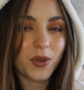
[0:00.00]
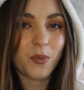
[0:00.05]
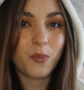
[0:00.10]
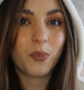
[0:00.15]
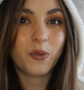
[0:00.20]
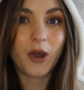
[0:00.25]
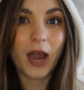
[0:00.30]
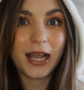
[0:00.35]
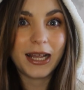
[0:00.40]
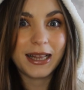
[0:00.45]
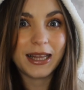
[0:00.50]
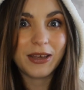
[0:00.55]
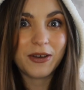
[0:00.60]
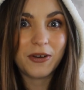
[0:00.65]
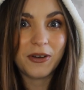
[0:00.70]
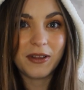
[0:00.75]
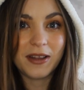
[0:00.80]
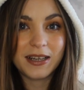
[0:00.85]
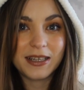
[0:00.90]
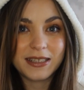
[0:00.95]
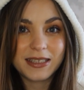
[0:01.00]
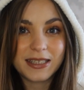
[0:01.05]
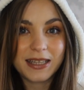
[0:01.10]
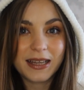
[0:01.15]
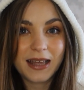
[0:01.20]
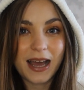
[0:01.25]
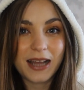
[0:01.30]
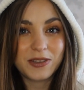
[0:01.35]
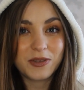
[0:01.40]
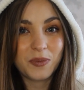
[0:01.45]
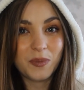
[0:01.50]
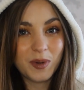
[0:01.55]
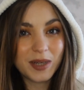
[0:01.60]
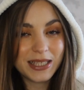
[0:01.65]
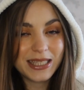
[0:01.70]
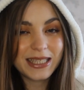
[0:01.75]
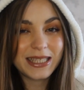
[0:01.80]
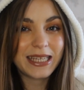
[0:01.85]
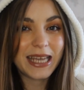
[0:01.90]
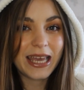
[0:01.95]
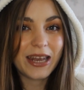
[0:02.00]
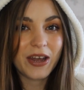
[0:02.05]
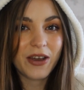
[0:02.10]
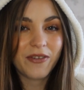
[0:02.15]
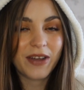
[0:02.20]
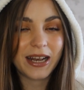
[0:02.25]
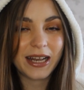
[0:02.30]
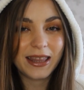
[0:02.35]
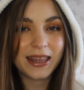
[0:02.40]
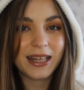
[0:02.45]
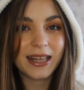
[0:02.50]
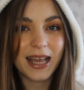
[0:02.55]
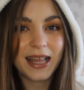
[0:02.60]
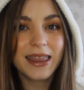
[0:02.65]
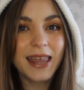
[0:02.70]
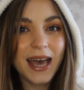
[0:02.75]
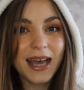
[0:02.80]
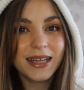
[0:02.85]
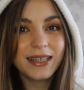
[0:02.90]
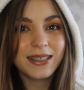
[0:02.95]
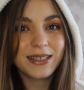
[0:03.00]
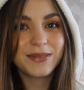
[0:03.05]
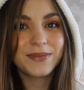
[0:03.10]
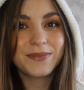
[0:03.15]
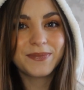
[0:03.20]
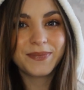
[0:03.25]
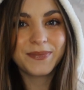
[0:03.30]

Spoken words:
brightly coloured. I don't want to stain it or anything like that.